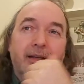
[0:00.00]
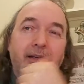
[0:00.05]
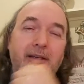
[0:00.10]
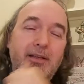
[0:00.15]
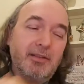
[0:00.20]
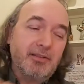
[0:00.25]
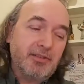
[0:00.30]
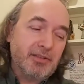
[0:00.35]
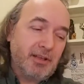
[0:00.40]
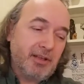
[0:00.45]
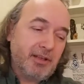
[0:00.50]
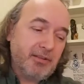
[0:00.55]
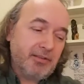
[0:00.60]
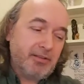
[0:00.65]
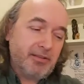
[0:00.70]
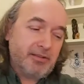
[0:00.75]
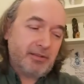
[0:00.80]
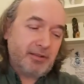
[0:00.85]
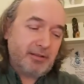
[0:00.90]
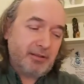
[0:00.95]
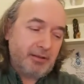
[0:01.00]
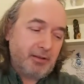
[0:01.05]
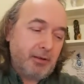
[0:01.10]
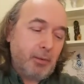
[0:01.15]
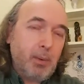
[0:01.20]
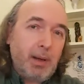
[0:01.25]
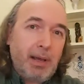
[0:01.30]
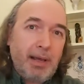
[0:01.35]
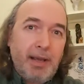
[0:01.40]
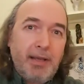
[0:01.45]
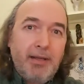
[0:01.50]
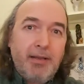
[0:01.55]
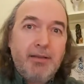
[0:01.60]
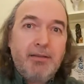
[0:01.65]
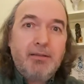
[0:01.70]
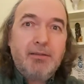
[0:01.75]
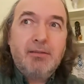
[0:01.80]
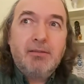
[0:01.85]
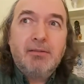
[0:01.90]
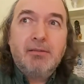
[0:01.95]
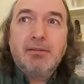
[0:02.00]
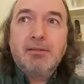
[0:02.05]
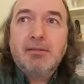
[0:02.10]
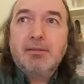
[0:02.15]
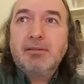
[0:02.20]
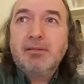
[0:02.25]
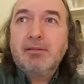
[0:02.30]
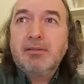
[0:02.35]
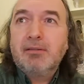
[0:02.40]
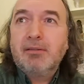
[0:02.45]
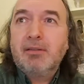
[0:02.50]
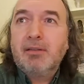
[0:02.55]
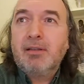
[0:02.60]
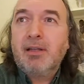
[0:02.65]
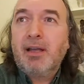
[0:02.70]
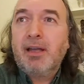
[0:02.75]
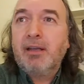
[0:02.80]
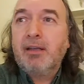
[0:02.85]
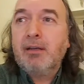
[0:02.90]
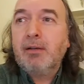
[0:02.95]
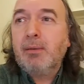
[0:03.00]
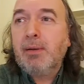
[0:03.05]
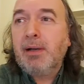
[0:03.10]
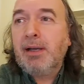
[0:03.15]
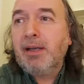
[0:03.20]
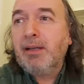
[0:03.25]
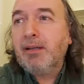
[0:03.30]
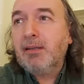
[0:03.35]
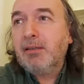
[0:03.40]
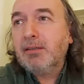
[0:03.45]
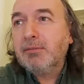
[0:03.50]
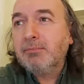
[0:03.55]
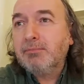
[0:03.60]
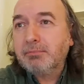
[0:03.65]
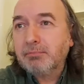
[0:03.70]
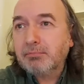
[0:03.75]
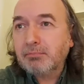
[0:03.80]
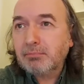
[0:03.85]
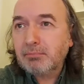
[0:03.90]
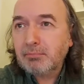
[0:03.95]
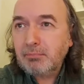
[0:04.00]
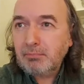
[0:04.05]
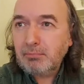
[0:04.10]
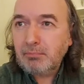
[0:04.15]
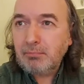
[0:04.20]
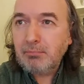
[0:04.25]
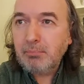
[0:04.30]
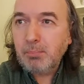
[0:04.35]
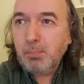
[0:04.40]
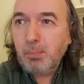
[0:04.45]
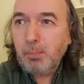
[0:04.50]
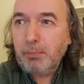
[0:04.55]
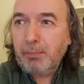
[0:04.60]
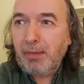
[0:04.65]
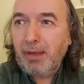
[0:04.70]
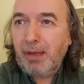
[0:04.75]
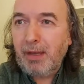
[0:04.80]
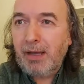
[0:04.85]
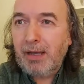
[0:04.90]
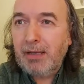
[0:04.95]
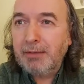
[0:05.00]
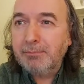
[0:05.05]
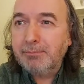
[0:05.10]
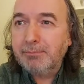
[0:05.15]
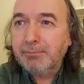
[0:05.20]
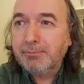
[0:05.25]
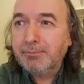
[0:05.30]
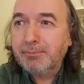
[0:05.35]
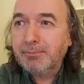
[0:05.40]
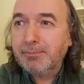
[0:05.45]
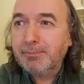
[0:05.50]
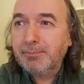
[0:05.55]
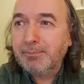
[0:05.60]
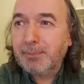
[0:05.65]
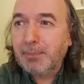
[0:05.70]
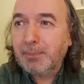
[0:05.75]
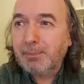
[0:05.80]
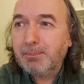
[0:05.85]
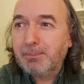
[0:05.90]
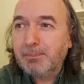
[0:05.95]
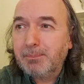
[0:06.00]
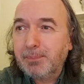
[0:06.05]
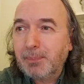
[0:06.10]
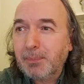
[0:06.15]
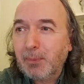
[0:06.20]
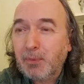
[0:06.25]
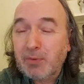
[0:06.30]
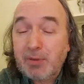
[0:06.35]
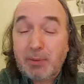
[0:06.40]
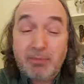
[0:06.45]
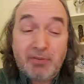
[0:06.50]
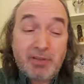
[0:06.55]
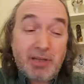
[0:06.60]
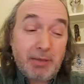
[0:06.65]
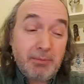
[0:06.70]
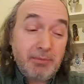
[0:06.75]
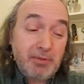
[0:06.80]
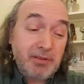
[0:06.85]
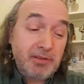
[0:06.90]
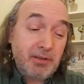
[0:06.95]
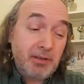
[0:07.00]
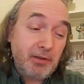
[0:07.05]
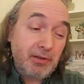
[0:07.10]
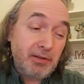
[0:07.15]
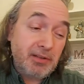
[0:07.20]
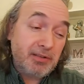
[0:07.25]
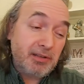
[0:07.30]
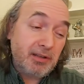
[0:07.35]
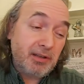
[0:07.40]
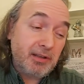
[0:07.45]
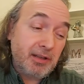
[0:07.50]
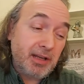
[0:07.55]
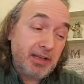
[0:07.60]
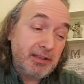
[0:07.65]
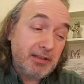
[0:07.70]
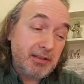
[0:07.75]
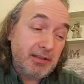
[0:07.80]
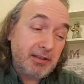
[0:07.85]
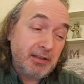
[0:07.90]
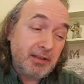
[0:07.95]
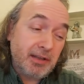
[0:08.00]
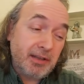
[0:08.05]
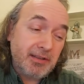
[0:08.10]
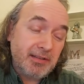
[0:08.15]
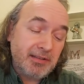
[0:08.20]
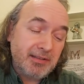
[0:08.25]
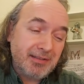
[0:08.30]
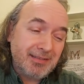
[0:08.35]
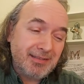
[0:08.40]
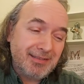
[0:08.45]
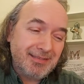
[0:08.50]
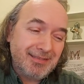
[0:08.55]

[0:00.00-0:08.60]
It concerns Gawain, the knight Gawain, who sometimes is known as the Knight of the Goddess,